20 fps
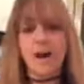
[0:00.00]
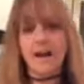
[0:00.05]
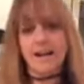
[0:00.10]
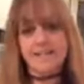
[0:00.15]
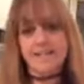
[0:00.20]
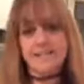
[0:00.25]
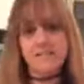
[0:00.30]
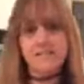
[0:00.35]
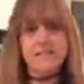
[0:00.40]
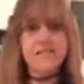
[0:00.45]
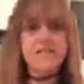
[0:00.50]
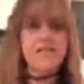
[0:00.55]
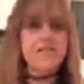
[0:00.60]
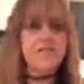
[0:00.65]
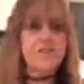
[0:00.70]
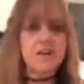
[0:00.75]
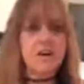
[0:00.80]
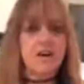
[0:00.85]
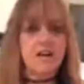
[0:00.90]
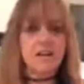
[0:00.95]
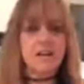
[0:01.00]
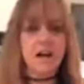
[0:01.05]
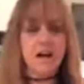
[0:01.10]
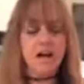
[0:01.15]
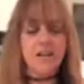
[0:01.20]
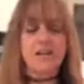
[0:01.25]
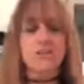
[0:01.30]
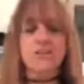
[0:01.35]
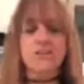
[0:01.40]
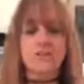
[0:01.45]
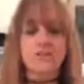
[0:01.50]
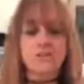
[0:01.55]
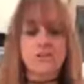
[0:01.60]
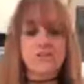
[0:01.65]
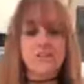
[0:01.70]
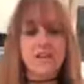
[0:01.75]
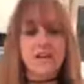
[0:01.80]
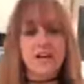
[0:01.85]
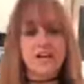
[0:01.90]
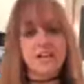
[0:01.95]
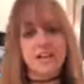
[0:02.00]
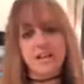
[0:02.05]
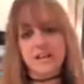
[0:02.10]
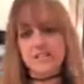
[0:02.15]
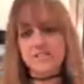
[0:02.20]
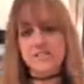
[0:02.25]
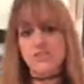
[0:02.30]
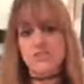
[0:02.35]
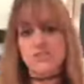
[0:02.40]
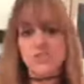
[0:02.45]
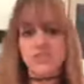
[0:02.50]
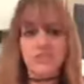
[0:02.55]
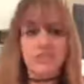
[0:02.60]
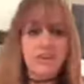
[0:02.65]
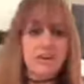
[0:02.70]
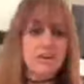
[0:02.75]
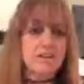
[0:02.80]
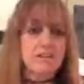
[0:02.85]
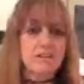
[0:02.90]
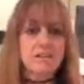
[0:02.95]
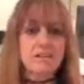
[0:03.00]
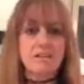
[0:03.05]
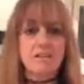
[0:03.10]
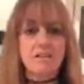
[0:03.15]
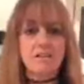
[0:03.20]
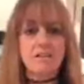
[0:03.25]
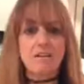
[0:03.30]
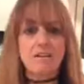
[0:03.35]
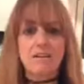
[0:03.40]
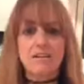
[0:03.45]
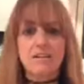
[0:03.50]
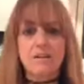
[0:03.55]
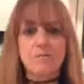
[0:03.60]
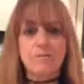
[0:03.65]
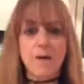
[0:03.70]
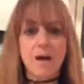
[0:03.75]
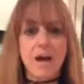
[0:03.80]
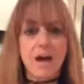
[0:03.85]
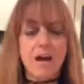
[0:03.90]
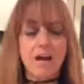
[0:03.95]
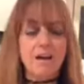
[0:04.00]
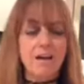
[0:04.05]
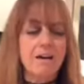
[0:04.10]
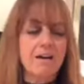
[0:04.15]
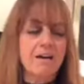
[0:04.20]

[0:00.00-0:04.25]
ideas on how to use that esoteric liqueur in the back